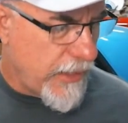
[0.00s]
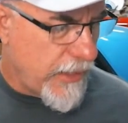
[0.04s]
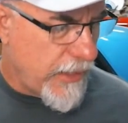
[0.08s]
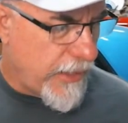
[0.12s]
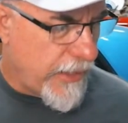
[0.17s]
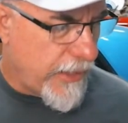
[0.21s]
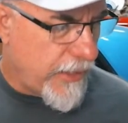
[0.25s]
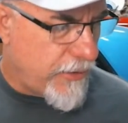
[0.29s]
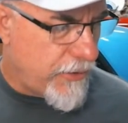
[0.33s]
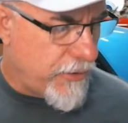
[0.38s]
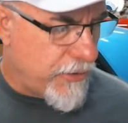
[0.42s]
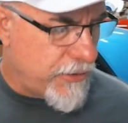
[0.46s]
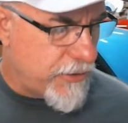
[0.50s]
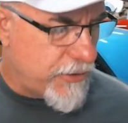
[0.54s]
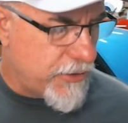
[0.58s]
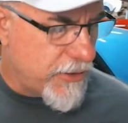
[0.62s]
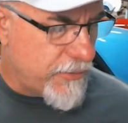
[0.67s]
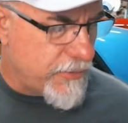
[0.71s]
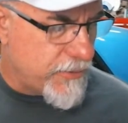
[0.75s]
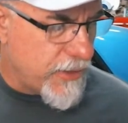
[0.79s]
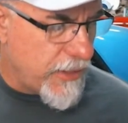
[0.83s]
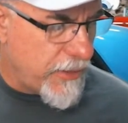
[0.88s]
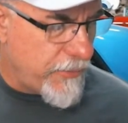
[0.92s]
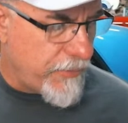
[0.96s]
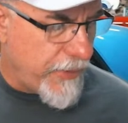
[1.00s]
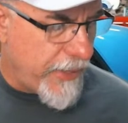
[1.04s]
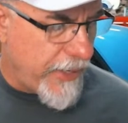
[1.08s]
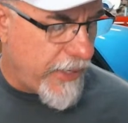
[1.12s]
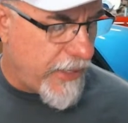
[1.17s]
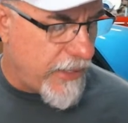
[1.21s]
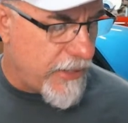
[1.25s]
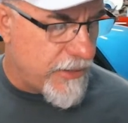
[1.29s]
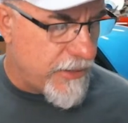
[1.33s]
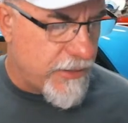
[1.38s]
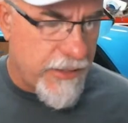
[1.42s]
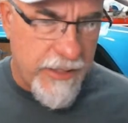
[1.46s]
hood strips and
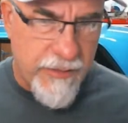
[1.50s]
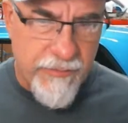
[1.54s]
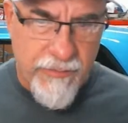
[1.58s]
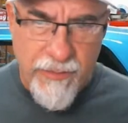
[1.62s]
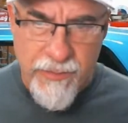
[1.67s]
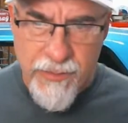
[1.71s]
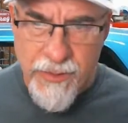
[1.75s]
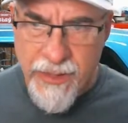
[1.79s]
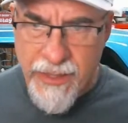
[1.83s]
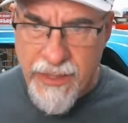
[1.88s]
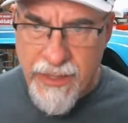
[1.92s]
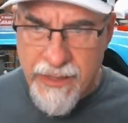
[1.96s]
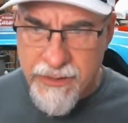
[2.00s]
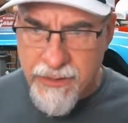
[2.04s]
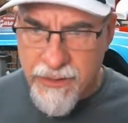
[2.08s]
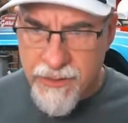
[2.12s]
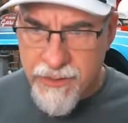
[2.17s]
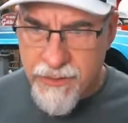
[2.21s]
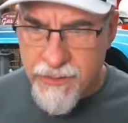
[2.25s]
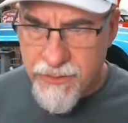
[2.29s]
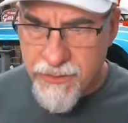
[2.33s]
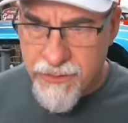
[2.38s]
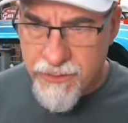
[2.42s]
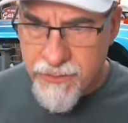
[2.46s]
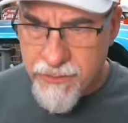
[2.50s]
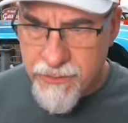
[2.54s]
pads and rubber gaskets.